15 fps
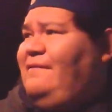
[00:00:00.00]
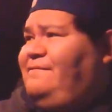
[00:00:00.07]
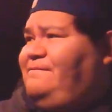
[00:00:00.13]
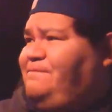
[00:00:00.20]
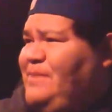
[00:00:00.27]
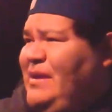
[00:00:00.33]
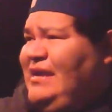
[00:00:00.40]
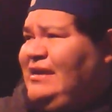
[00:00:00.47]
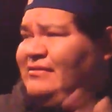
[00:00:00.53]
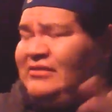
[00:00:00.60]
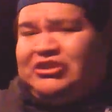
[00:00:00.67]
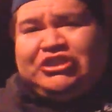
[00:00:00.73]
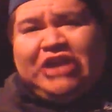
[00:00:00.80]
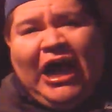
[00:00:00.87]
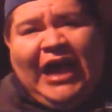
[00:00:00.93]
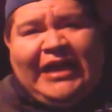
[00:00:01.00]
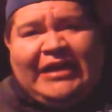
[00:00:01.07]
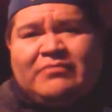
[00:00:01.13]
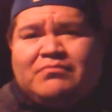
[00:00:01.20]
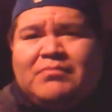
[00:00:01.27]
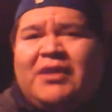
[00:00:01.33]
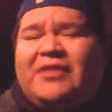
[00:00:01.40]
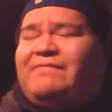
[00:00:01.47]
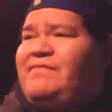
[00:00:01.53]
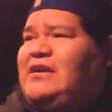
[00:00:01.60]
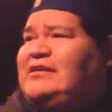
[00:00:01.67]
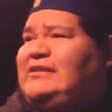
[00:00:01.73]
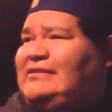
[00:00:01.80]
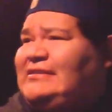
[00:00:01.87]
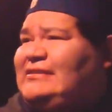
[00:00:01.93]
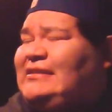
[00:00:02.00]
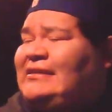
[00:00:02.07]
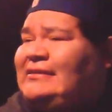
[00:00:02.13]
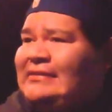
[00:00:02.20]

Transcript: a big giant motherfucker's